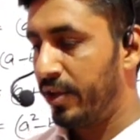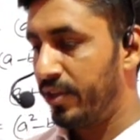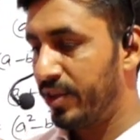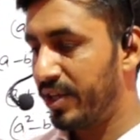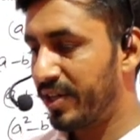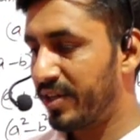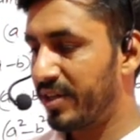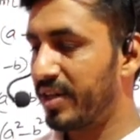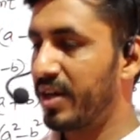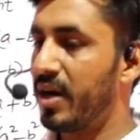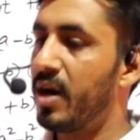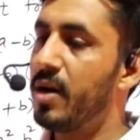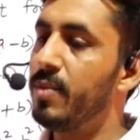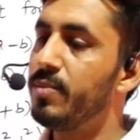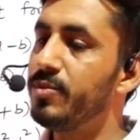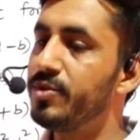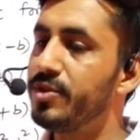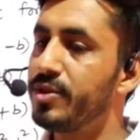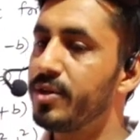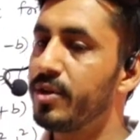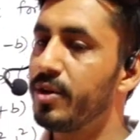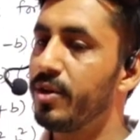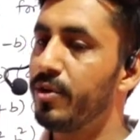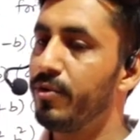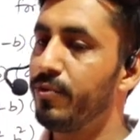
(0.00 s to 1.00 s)
the
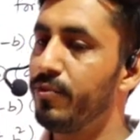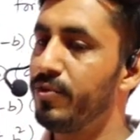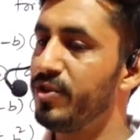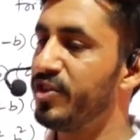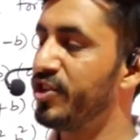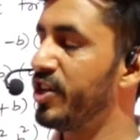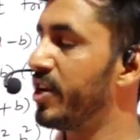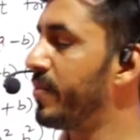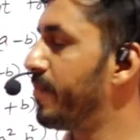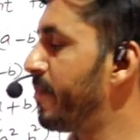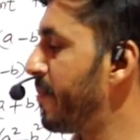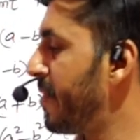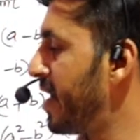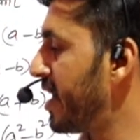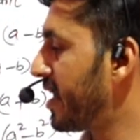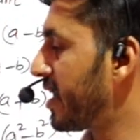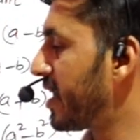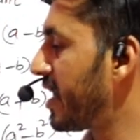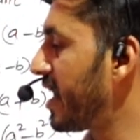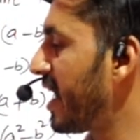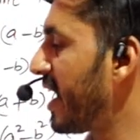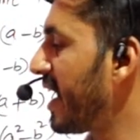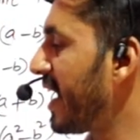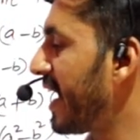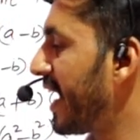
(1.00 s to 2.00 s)
terms which are
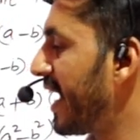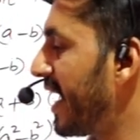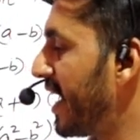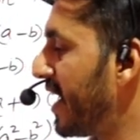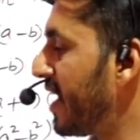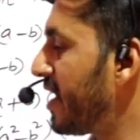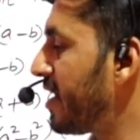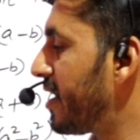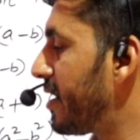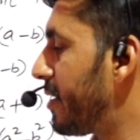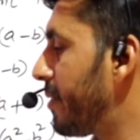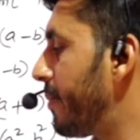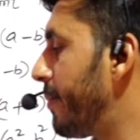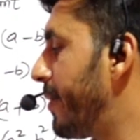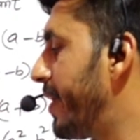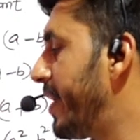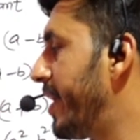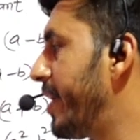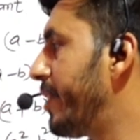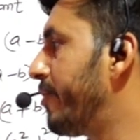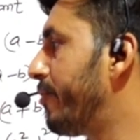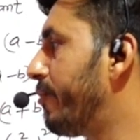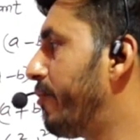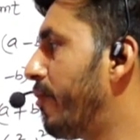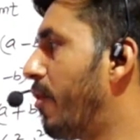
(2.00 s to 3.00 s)
making
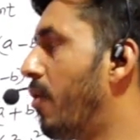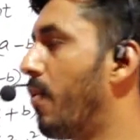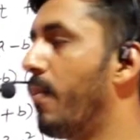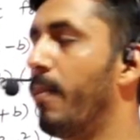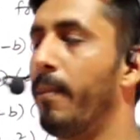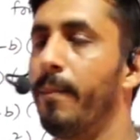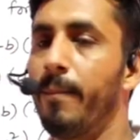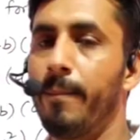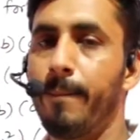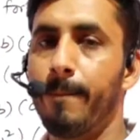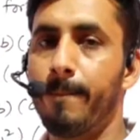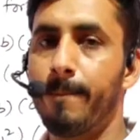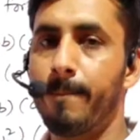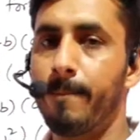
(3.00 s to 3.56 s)
indeterminate form